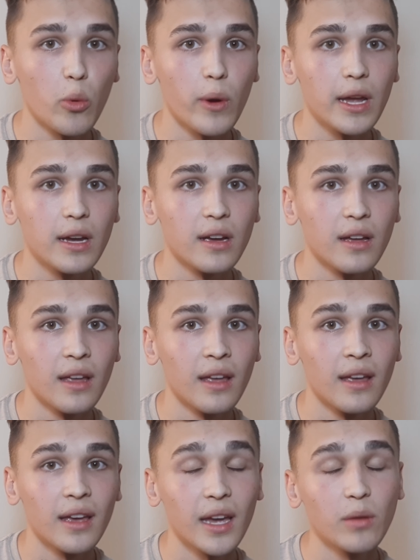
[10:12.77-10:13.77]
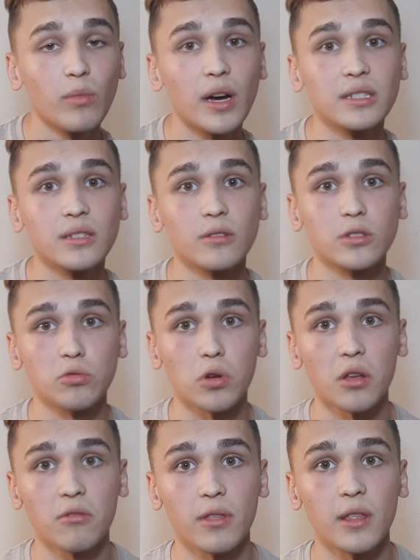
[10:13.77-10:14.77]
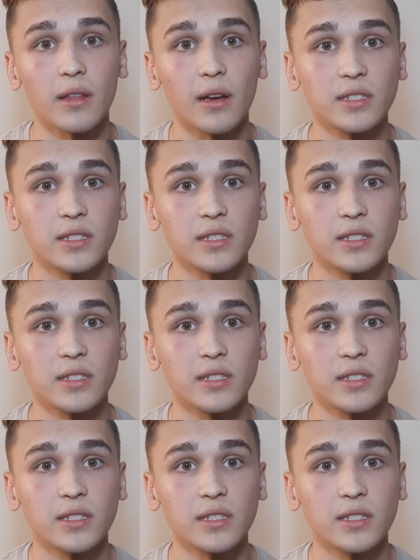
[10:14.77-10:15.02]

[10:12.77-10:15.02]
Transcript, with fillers: week and muscle strengthening